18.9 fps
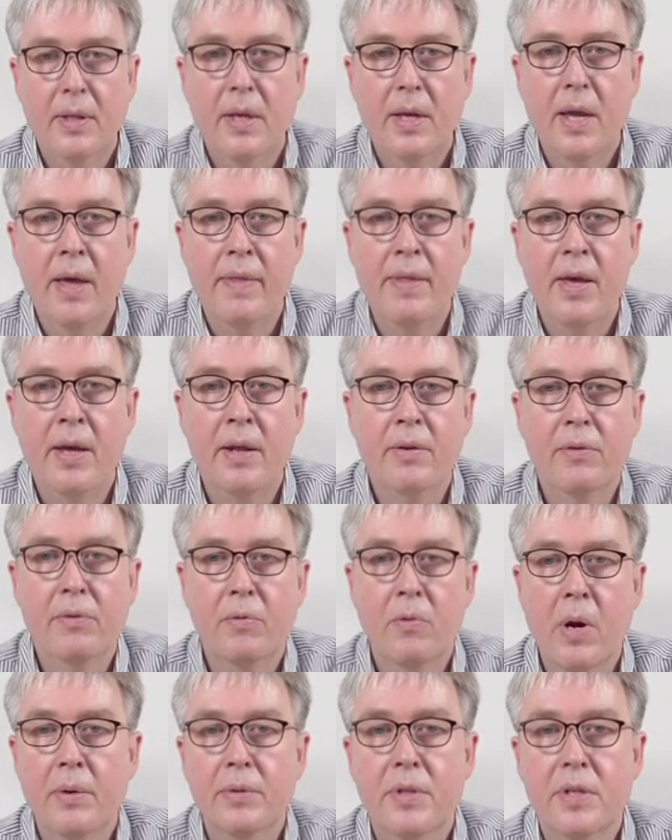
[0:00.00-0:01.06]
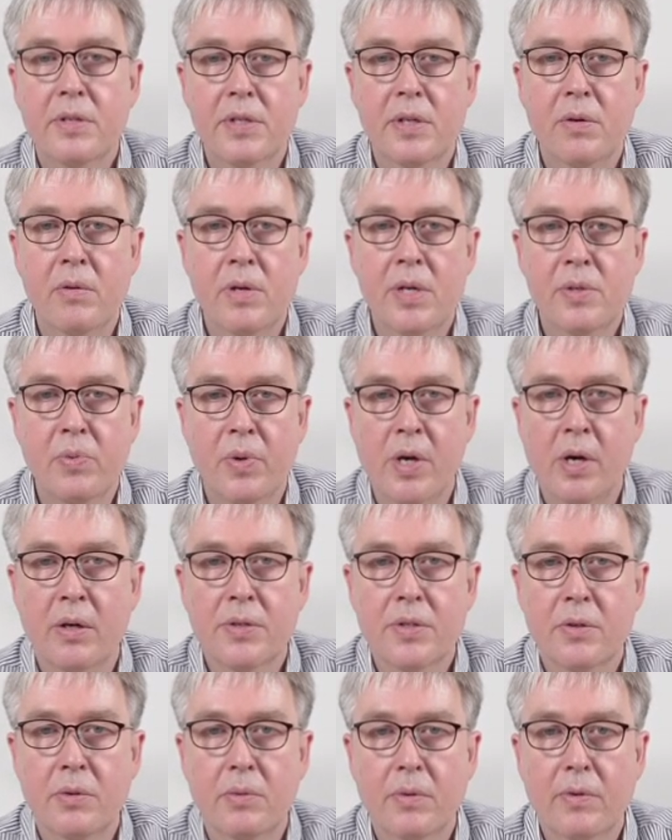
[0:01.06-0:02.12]
And then throughout the series, we
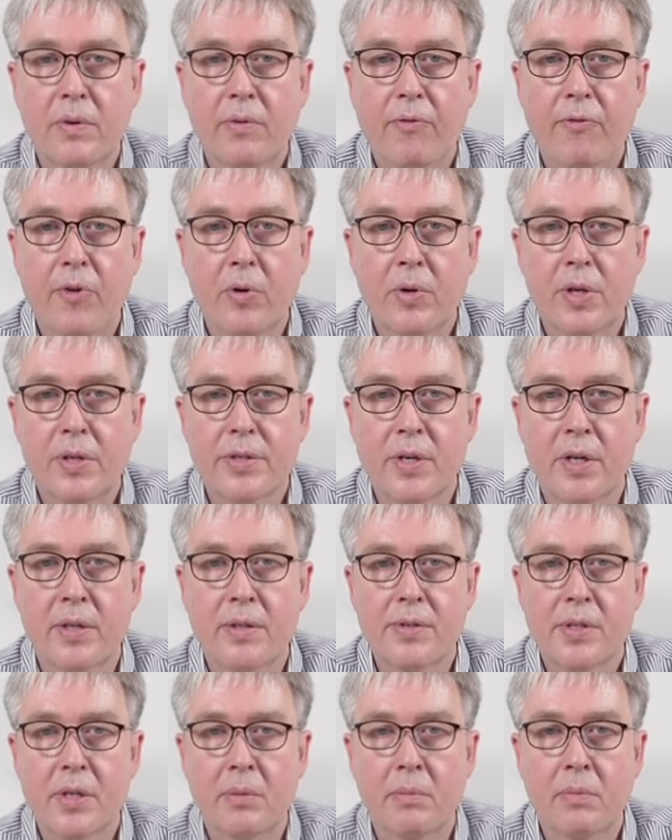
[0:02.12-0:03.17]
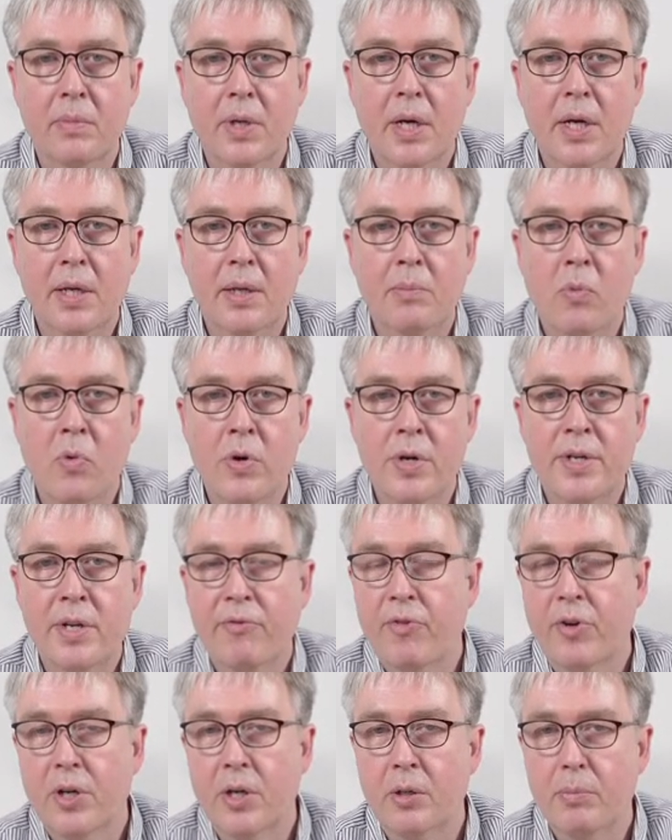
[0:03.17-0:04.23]
also focus on some uh, more
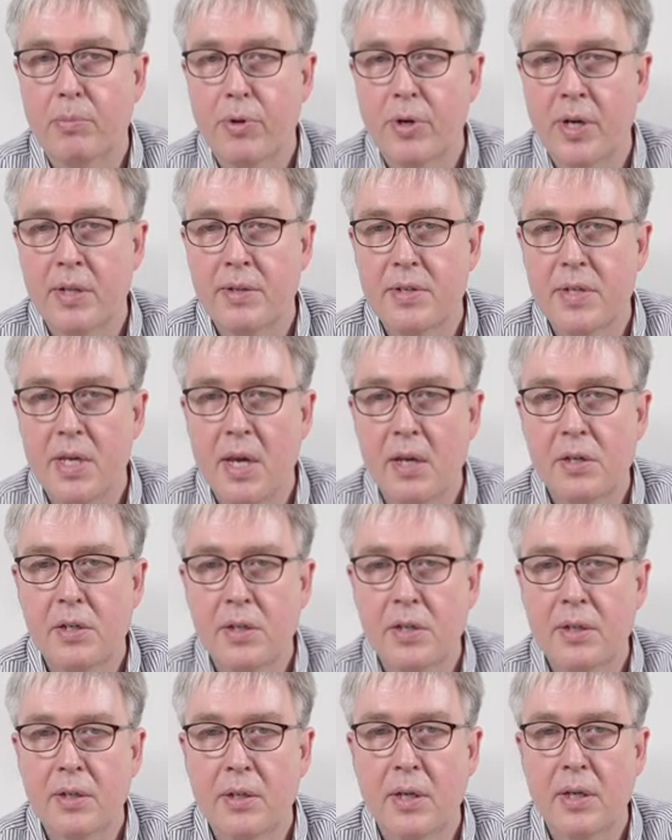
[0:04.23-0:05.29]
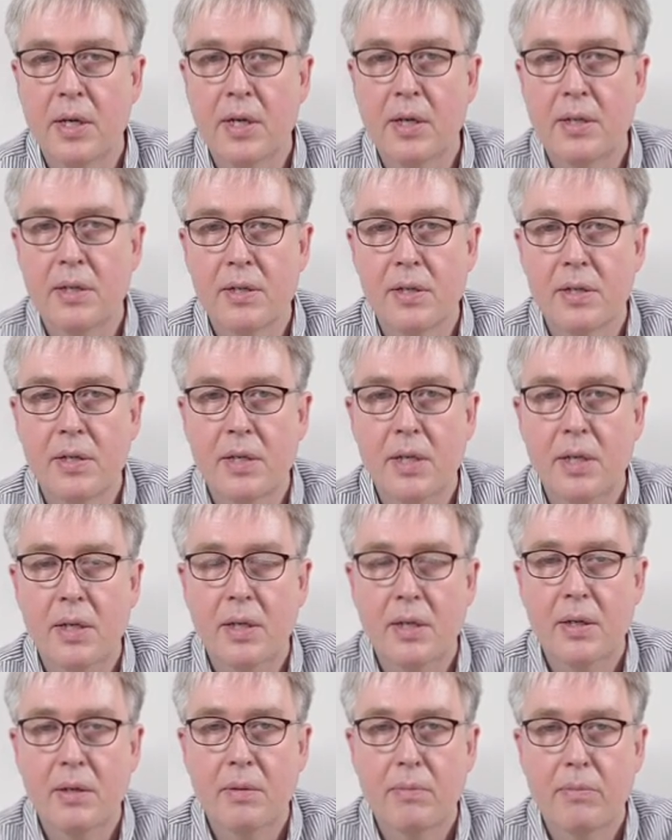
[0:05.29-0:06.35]
difficult pronunciation uh,
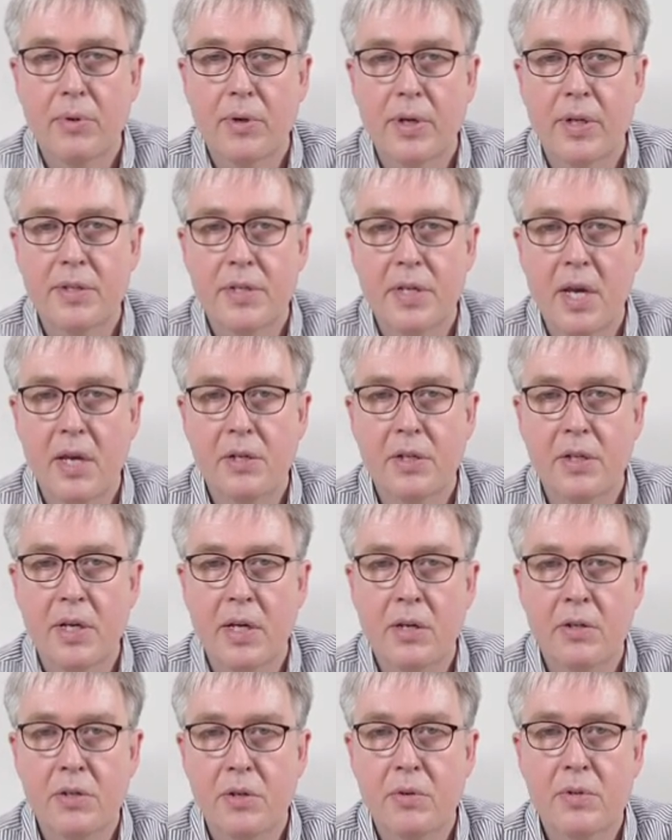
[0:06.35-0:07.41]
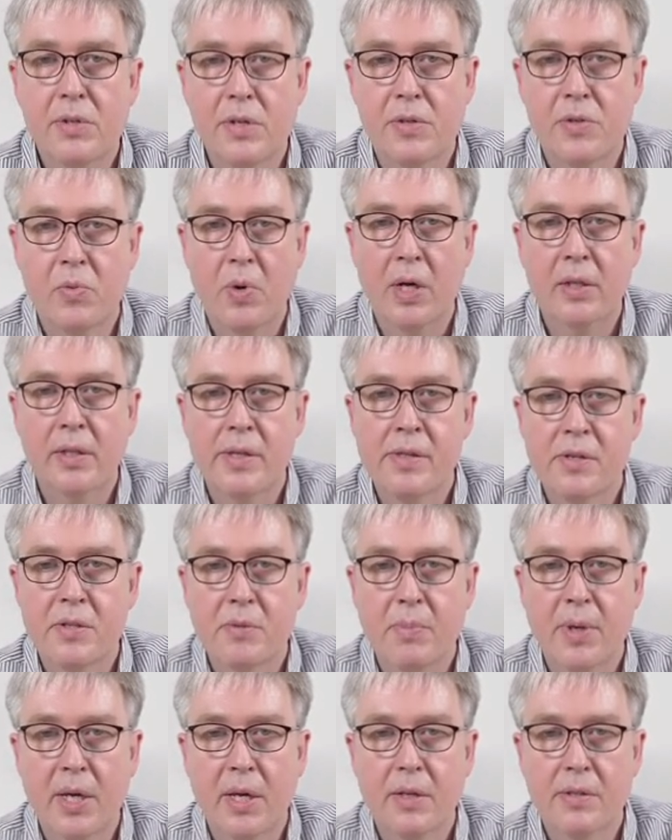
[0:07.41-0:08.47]
pronunciation issues as well in the
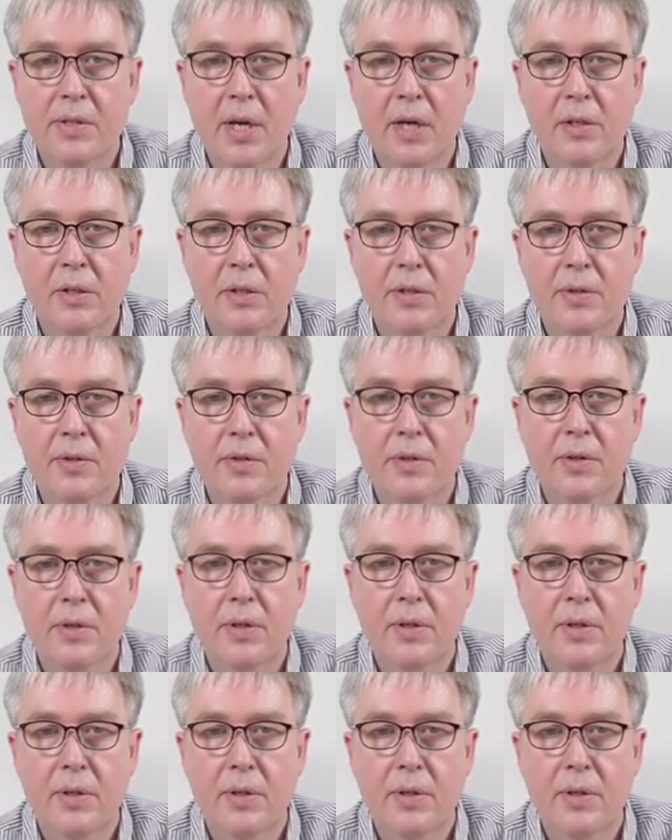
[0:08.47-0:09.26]
speaking sections.